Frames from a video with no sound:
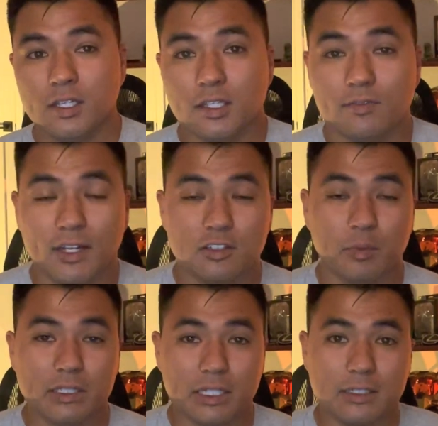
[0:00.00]
give that to
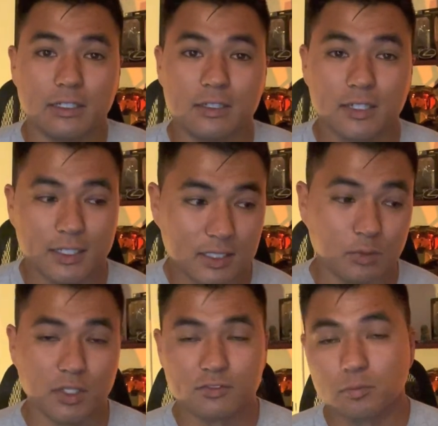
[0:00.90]
my lender. And then
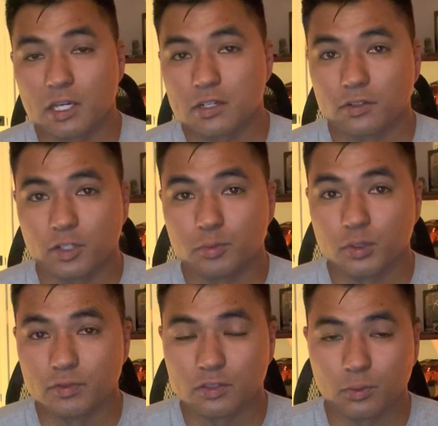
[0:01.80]
we have to make sure they're
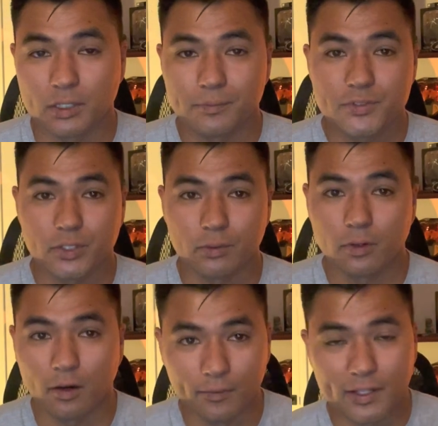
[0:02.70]
approved as well. So
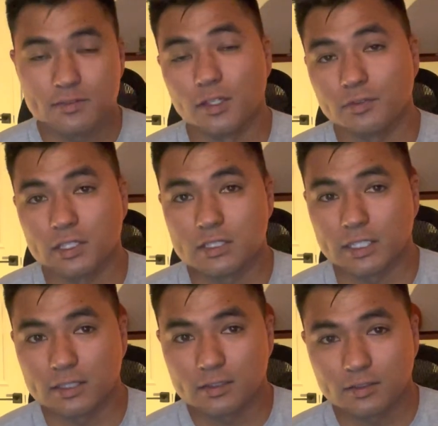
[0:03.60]
all that stuff can
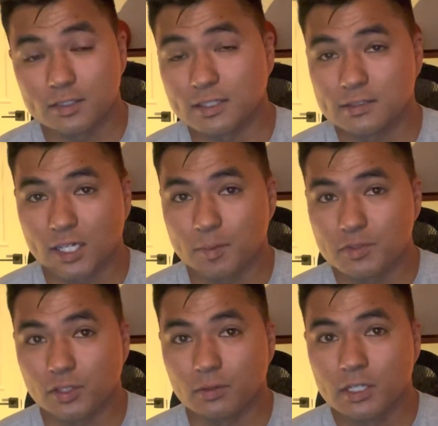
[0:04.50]
take time.
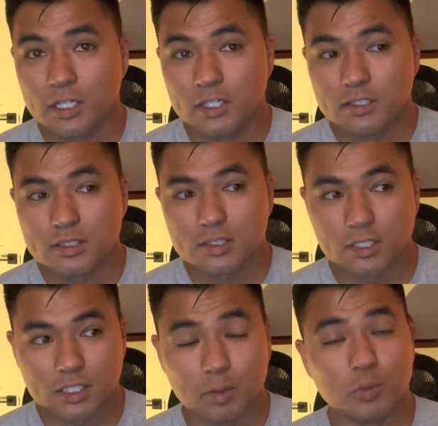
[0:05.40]
So to
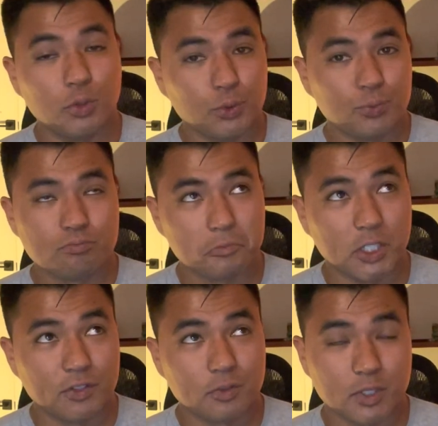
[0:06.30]
keep you,
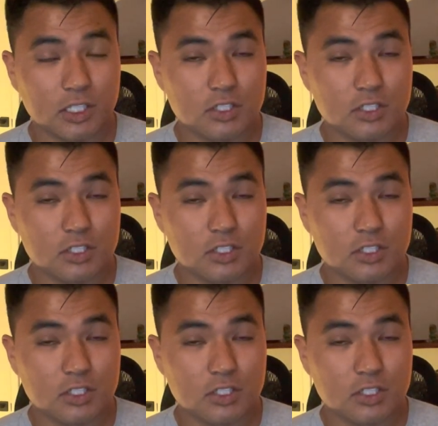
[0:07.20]
from getting